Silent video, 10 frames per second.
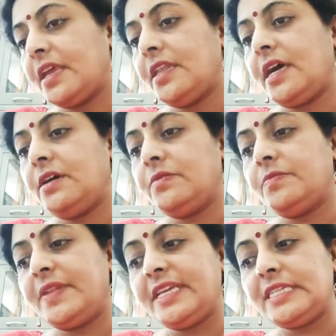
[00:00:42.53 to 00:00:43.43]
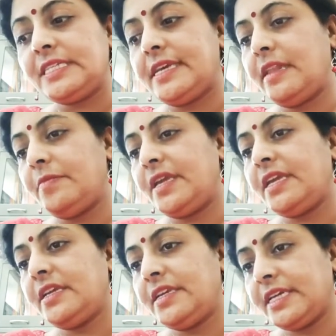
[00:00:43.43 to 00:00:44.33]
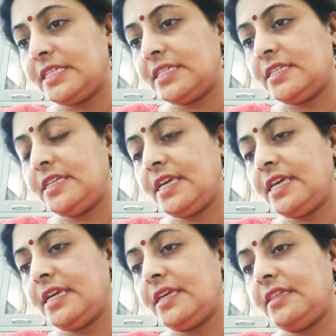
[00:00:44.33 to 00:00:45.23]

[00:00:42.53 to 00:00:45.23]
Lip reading: Now, please tell me, yesterday